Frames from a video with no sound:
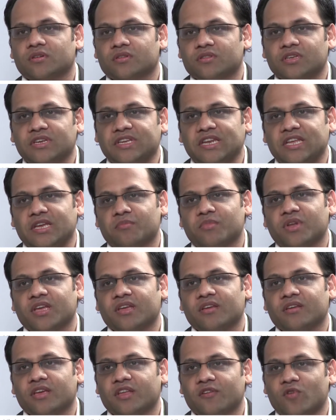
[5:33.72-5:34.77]
uh, the
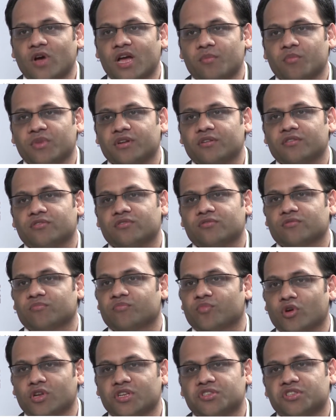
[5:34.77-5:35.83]
enabling environment so
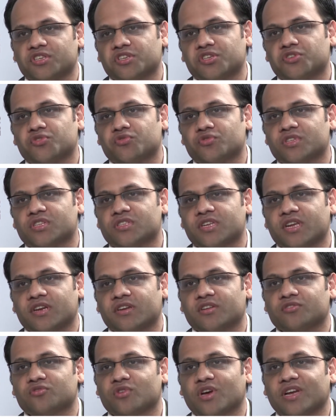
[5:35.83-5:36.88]
policy issues
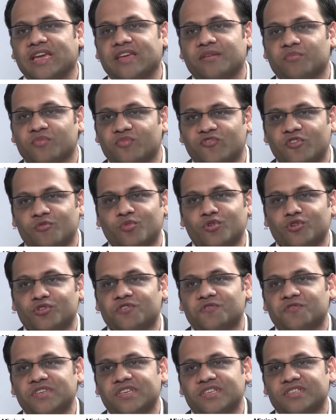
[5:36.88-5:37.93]
etc so again for
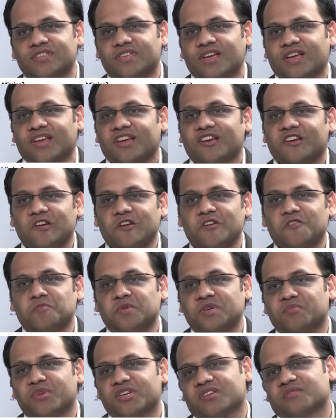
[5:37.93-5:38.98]
both of these
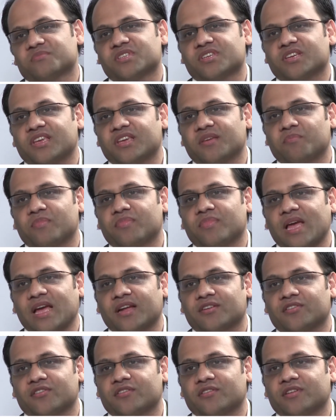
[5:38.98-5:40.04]
government becomes a key
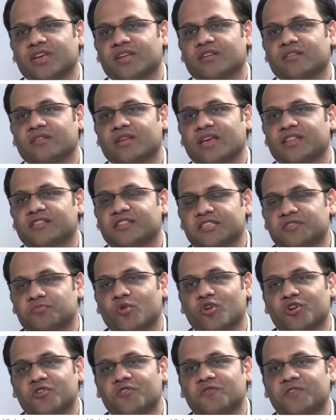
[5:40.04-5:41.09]
actor and at this
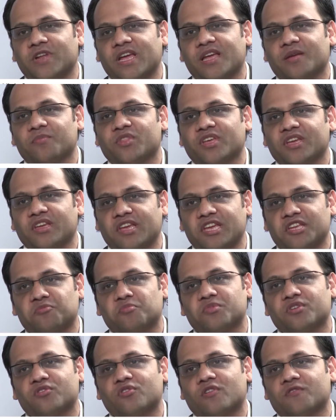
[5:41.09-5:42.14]
point of time the
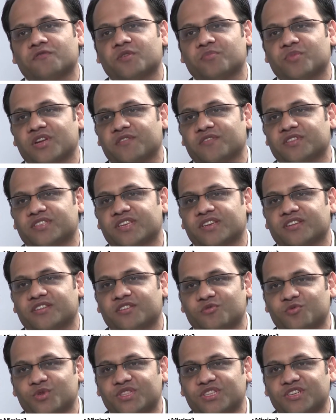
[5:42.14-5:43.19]
engagement of the private
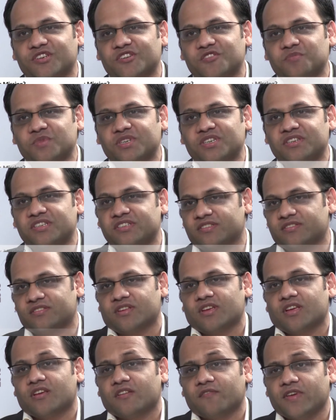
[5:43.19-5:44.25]
sector with the government is
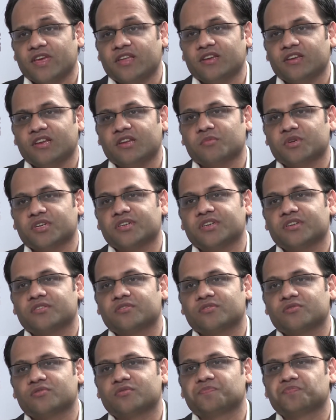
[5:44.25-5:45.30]
very
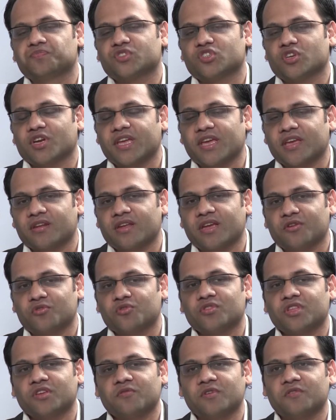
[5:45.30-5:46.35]
limited. So again, I
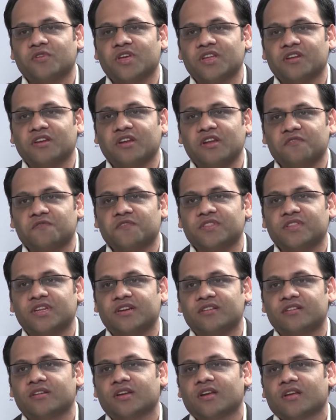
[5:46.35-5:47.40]
don't think we've done enough in
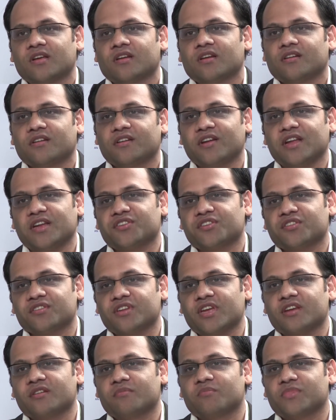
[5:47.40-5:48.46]
that direction
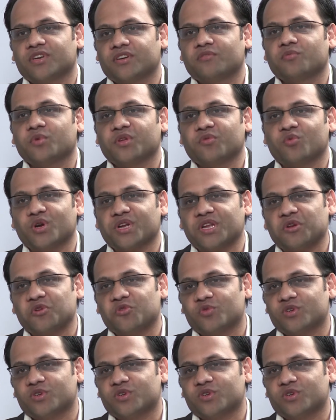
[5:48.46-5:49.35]
yet, but we are working